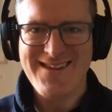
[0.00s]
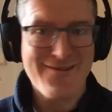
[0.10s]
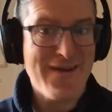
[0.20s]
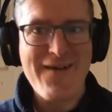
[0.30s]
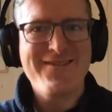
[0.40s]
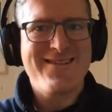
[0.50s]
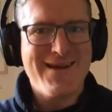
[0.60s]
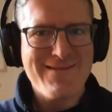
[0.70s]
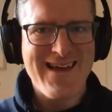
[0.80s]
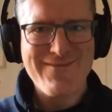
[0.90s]
You don't have to
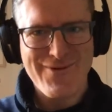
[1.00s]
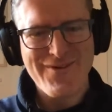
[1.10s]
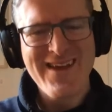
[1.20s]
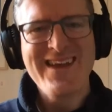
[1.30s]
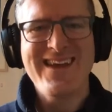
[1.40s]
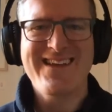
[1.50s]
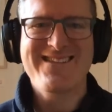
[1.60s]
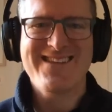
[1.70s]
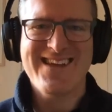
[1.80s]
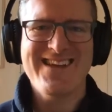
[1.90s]
type that, but
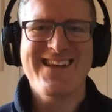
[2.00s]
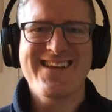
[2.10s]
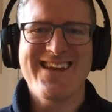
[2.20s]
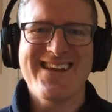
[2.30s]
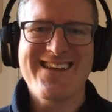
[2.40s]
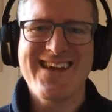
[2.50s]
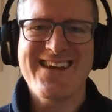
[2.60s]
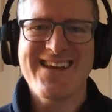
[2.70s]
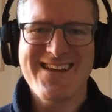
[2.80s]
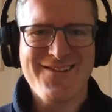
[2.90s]

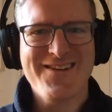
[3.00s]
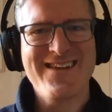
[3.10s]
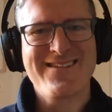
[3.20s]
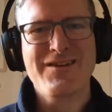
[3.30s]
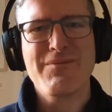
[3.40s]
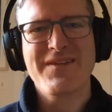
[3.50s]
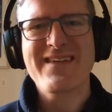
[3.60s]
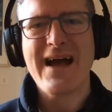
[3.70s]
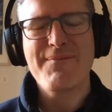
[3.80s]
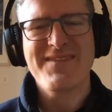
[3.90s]
it only takes a couple of
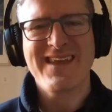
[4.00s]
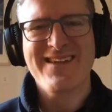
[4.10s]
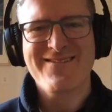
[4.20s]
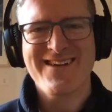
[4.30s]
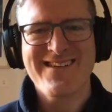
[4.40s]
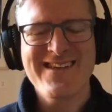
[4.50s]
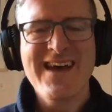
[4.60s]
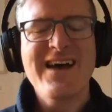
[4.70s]
taps to get it right.